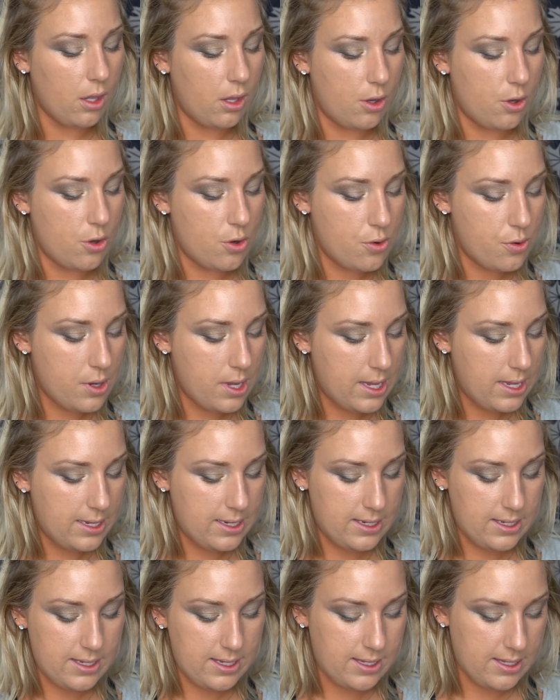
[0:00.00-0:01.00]

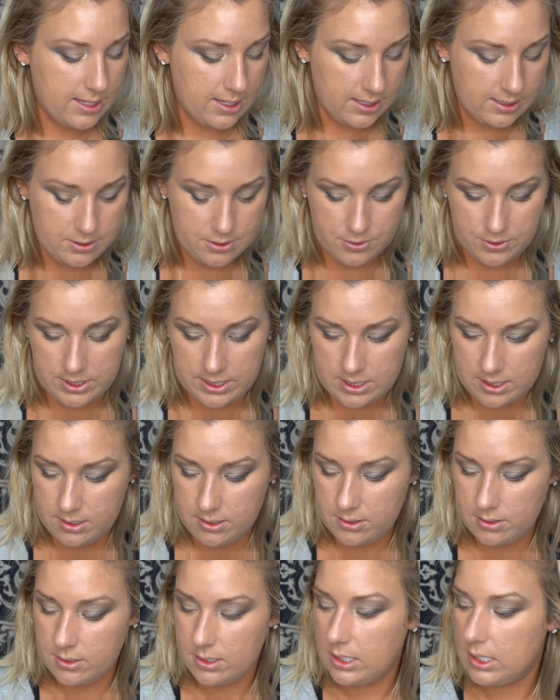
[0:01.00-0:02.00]
Okie dokie.
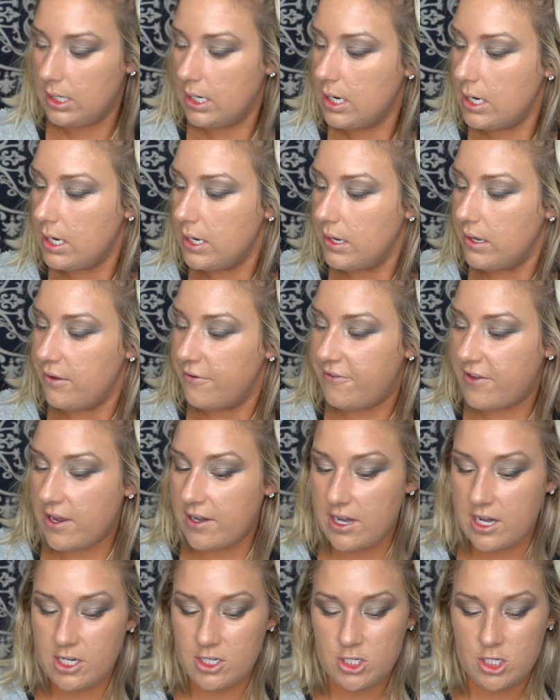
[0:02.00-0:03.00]

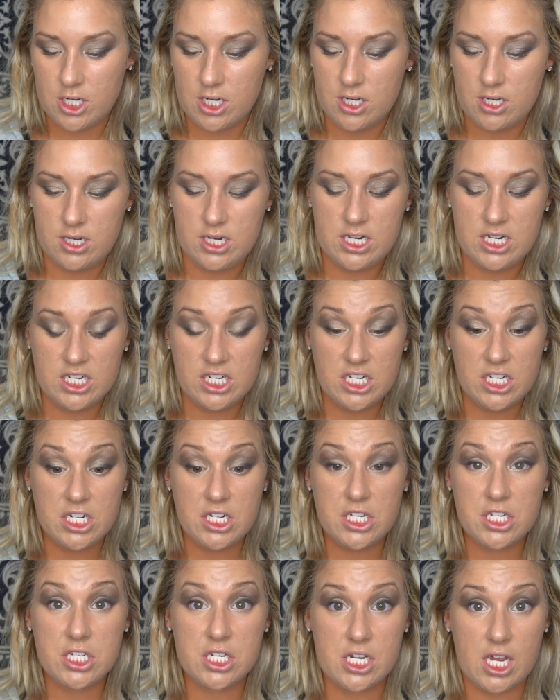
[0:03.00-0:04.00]
Foundation
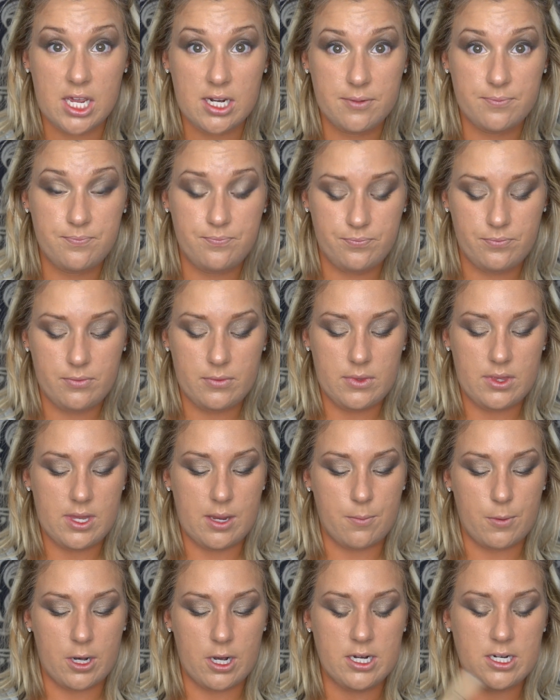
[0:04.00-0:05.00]
done.
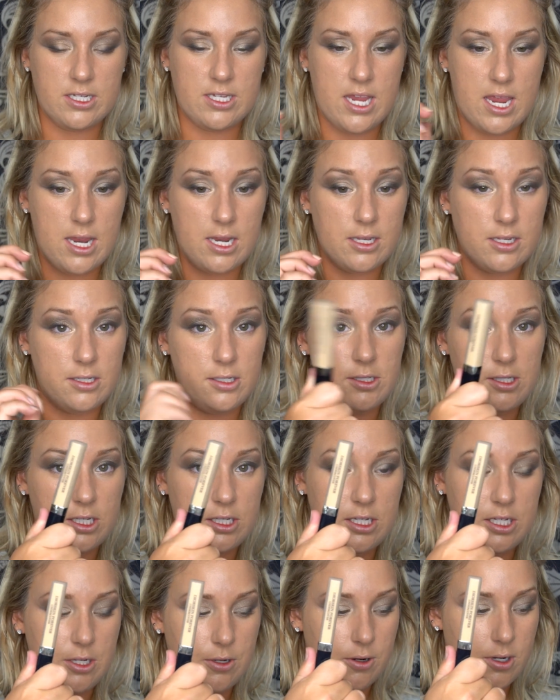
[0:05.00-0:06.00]
Then we're gonna take
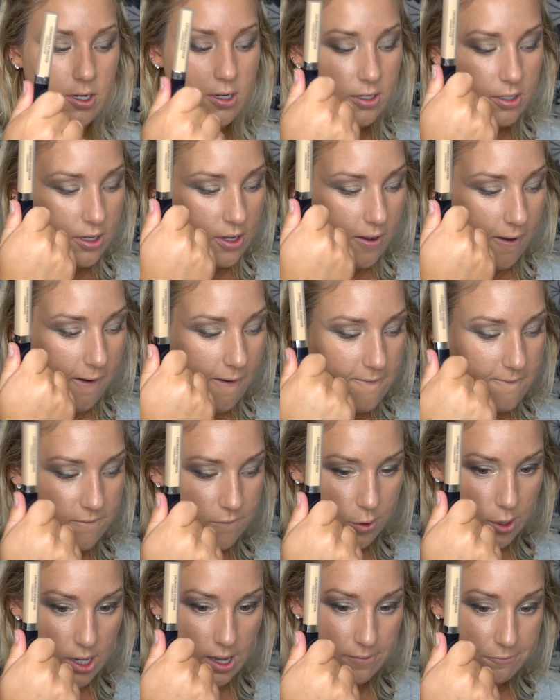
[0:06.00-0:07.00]
the Dior
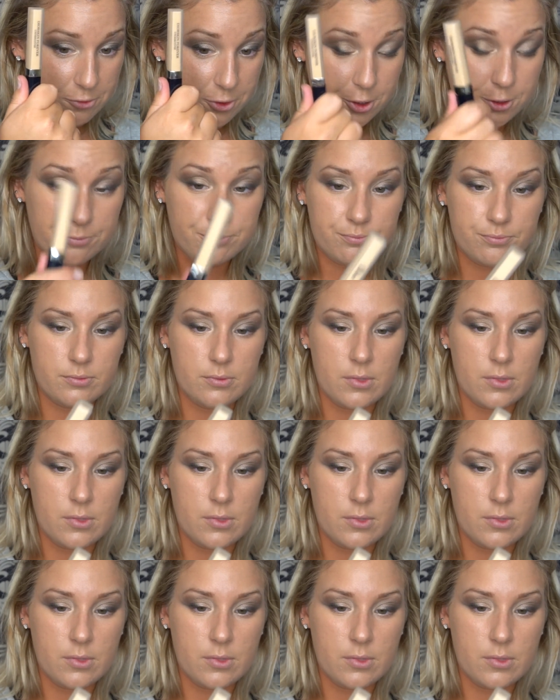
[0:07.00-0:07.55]
Forever